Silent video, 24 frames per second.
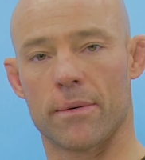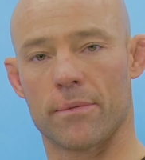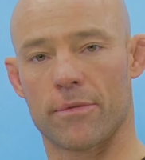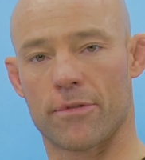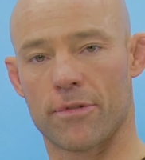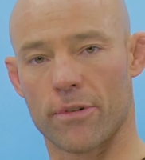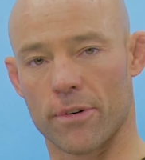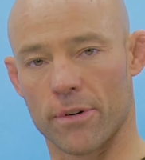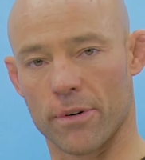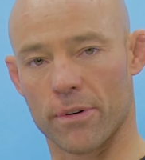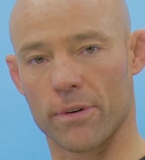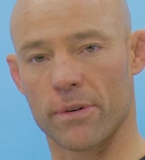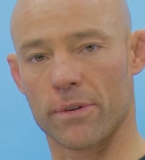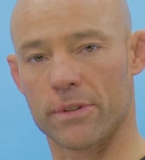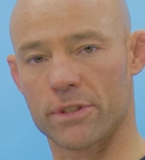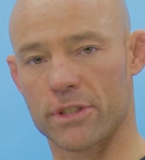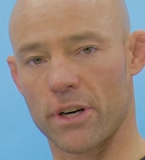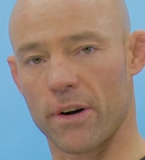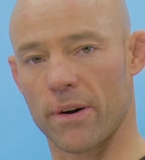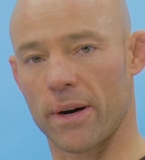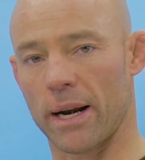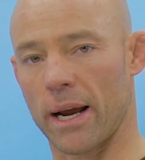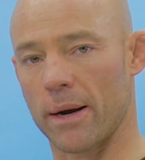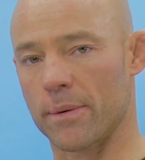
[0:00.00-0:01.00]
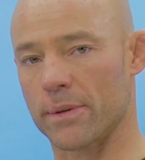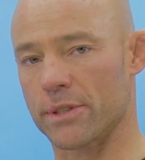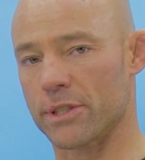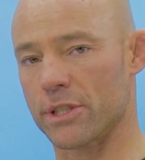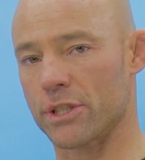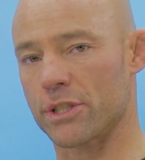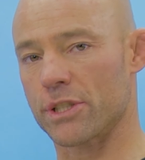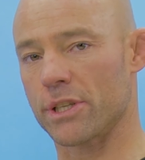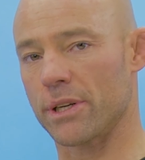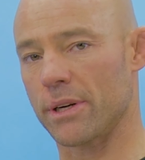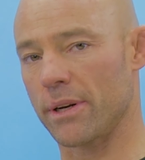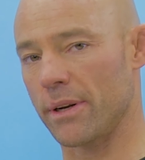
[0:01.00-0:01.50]
for target
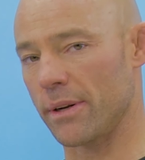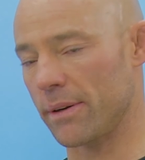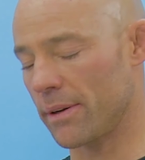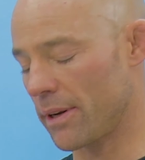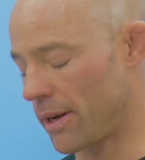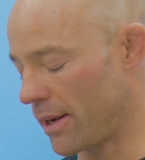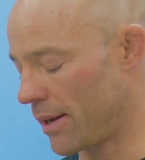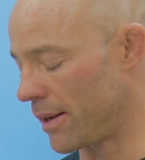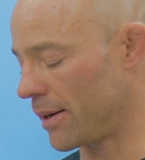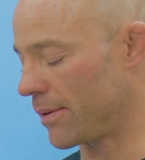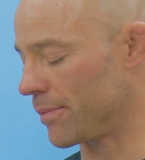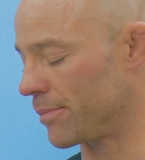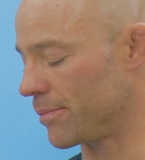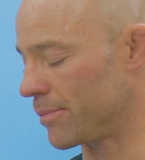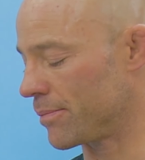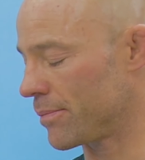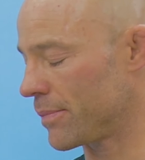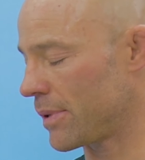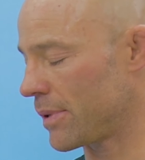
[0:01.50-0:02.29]
acquisition in